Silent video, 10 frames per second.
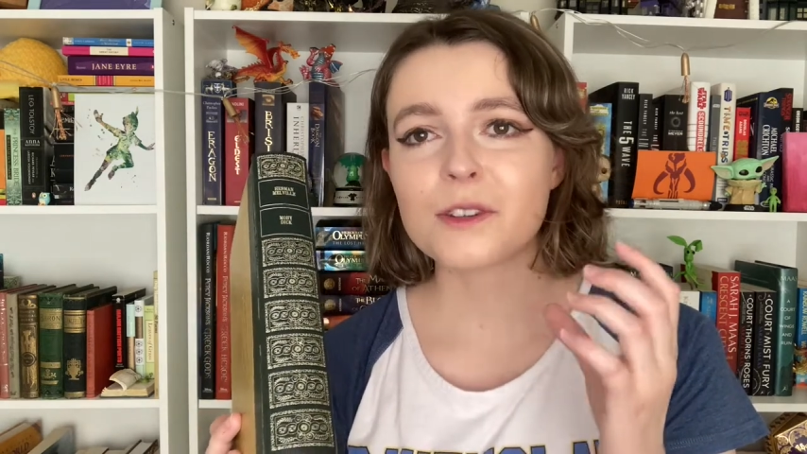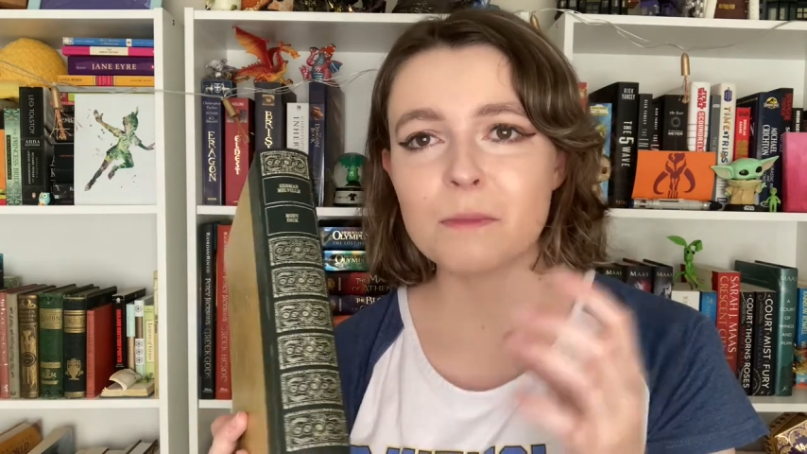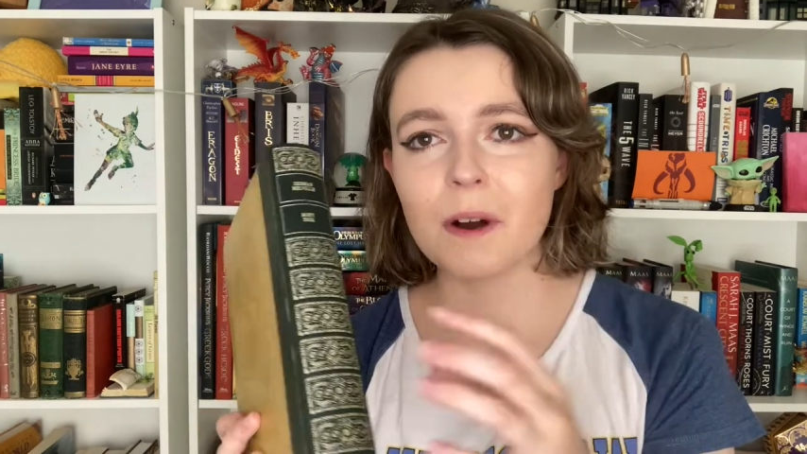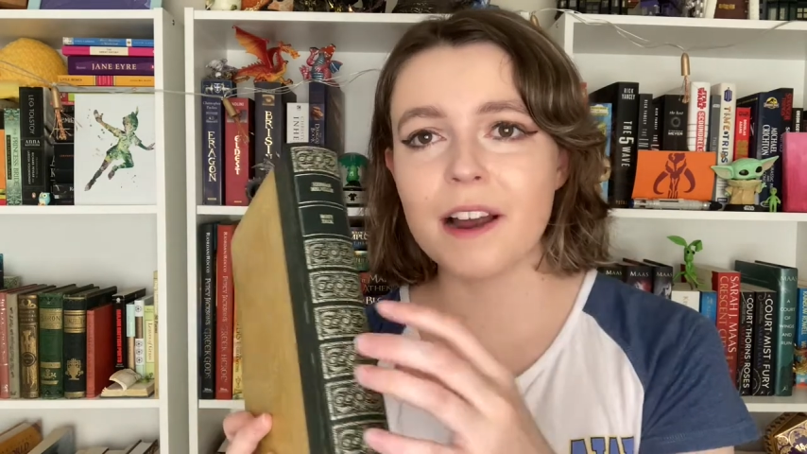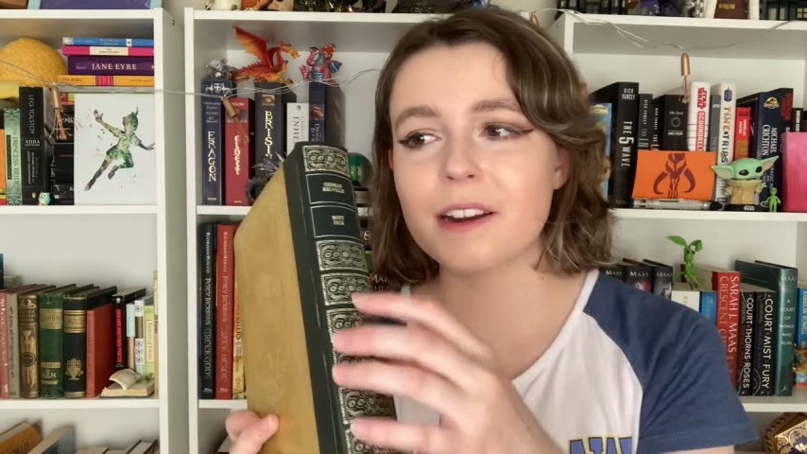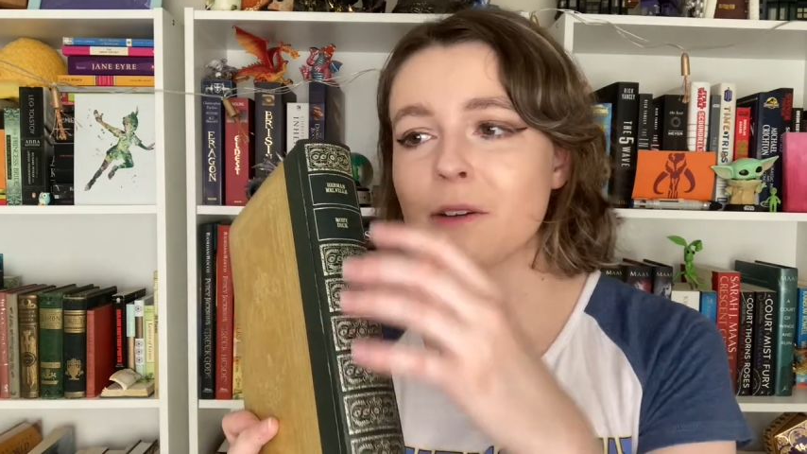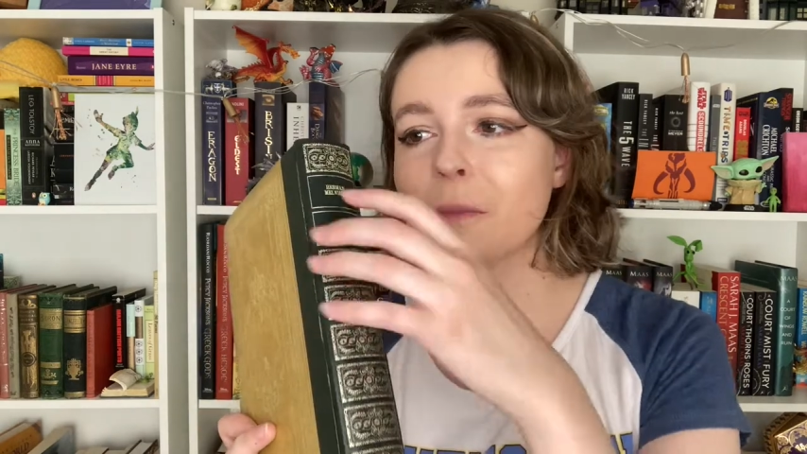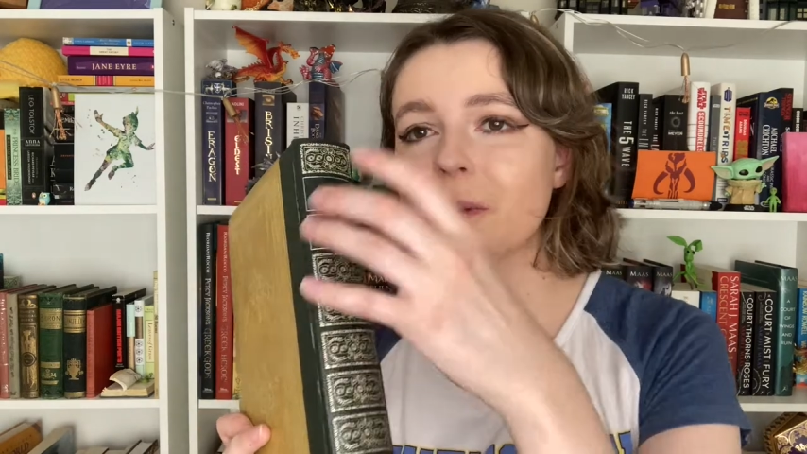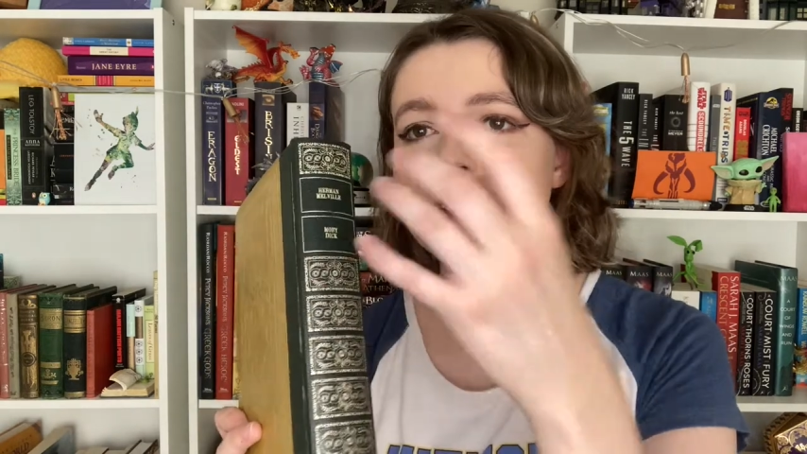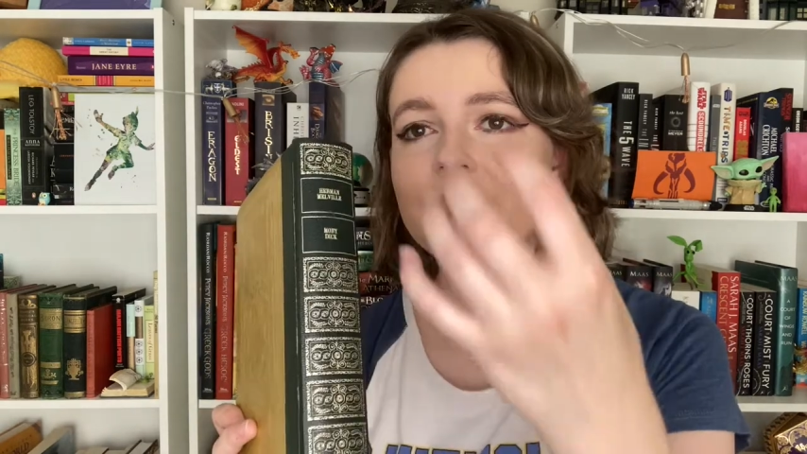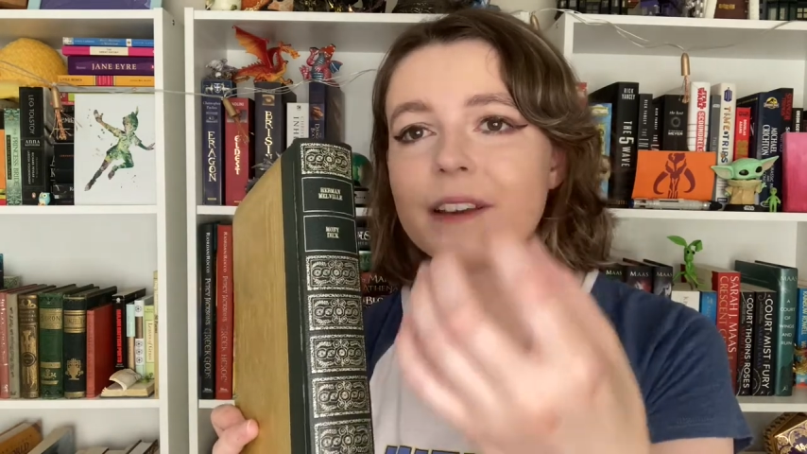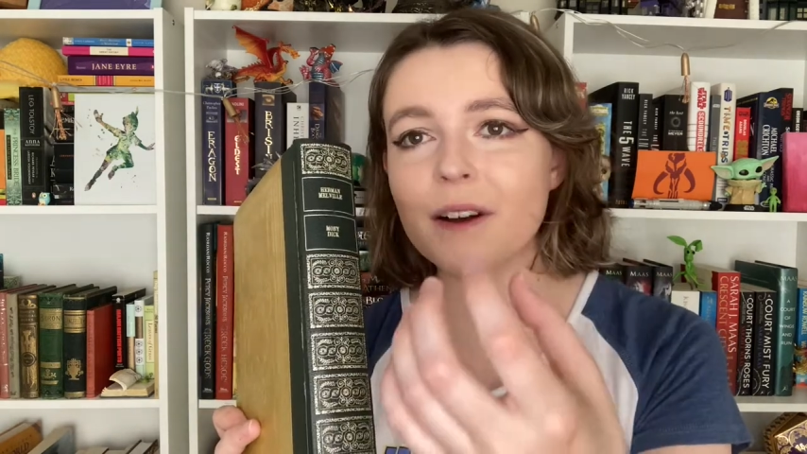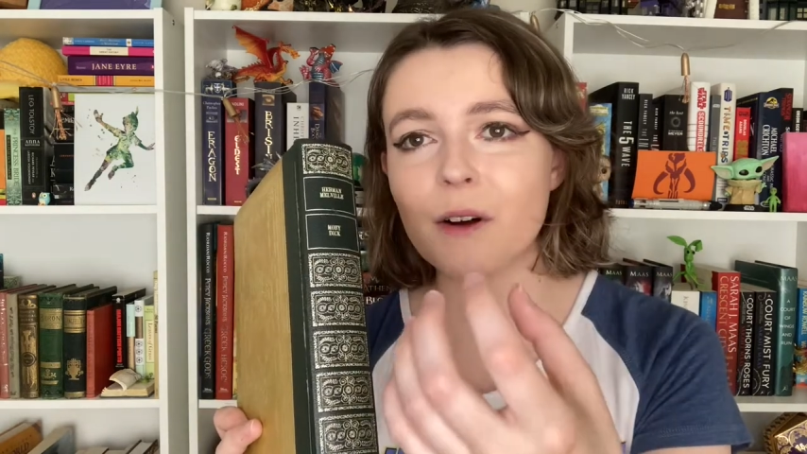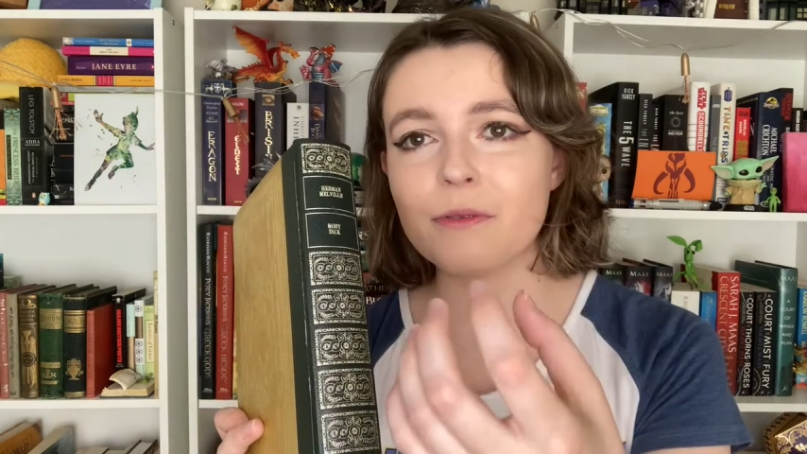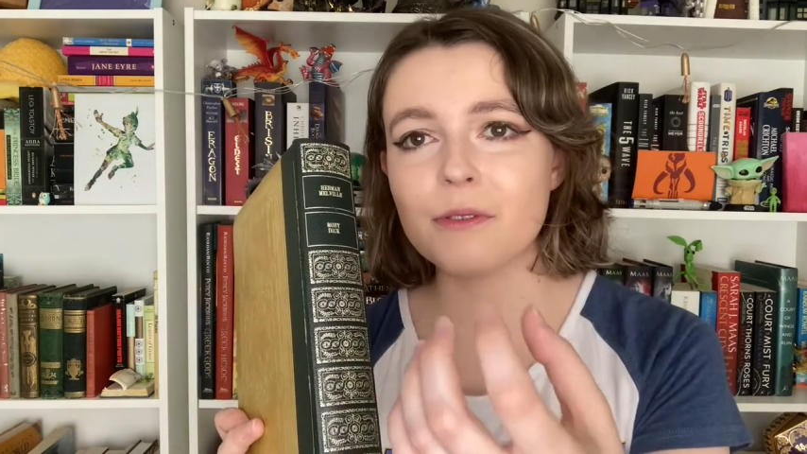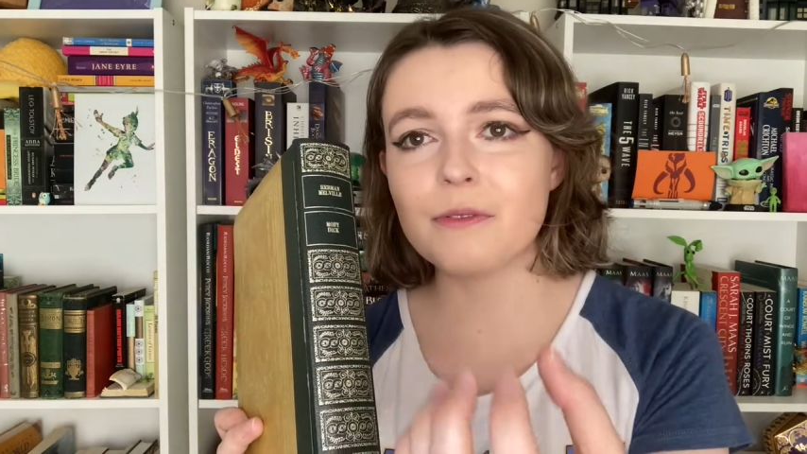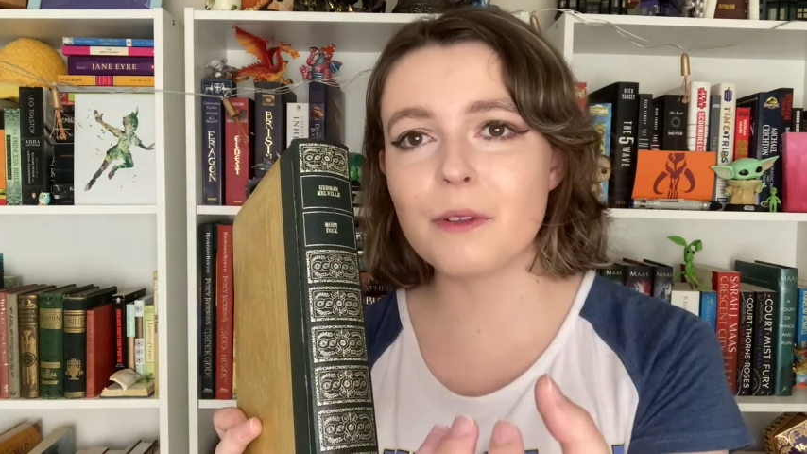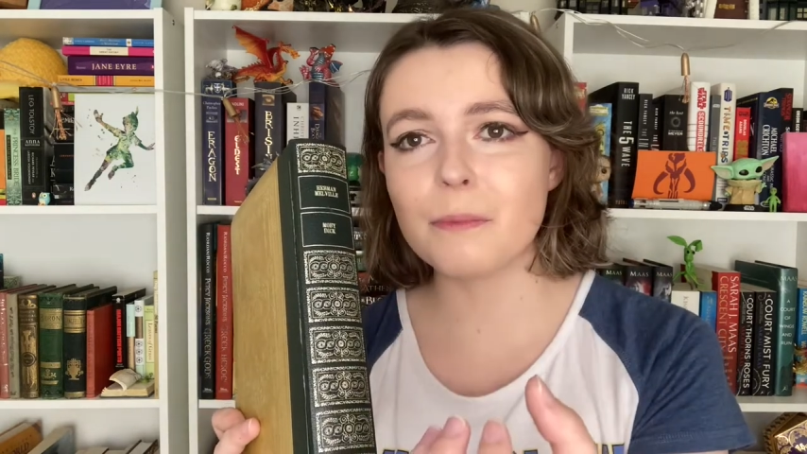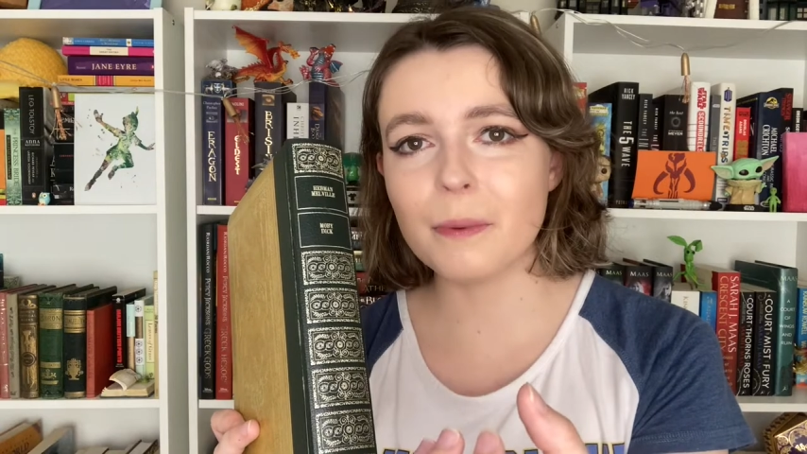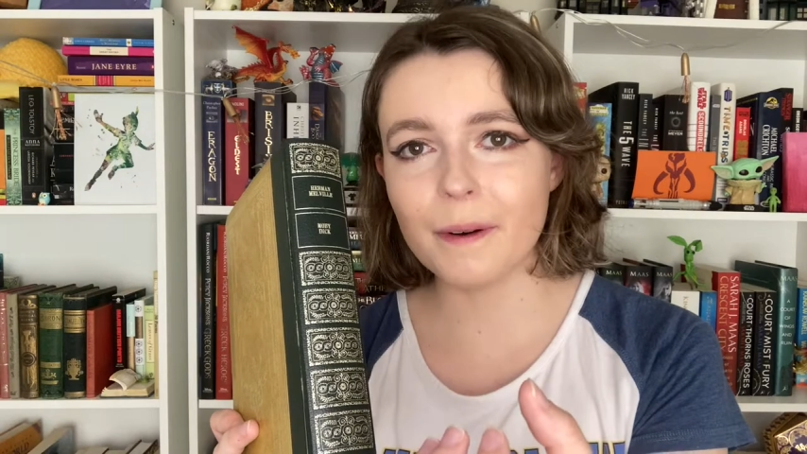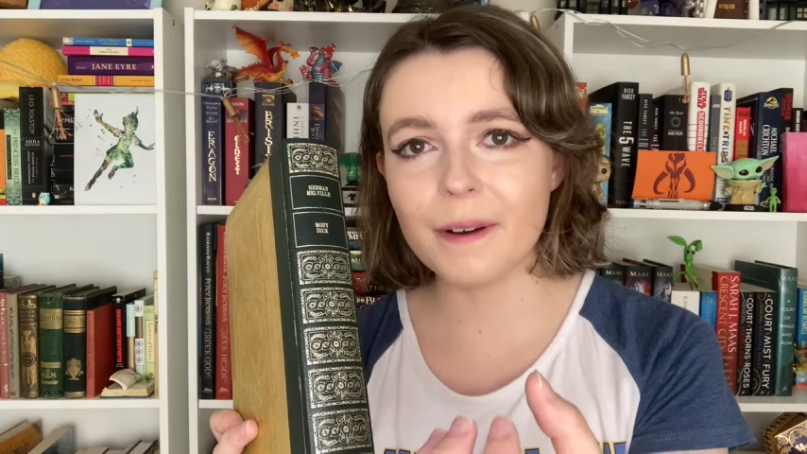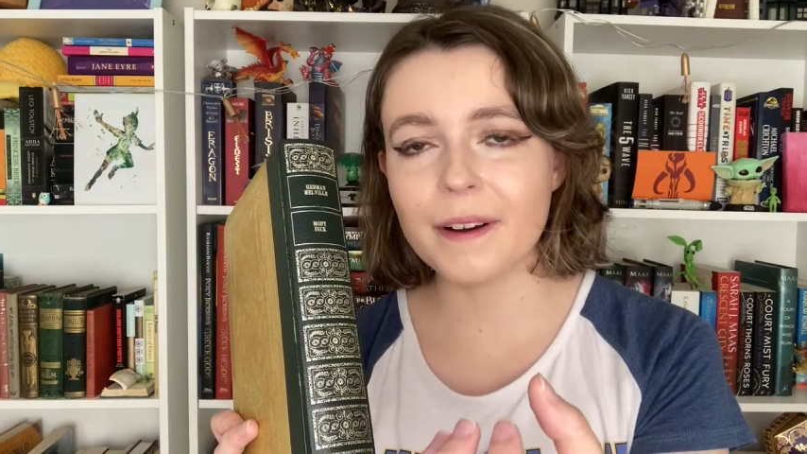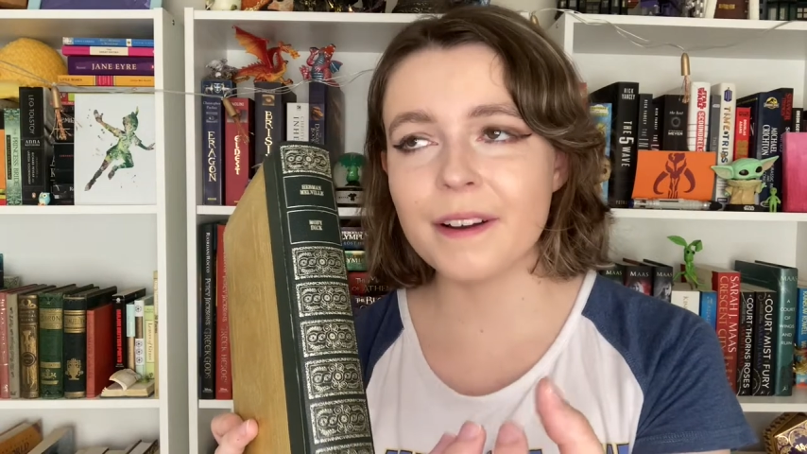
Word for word: spine completely off of the book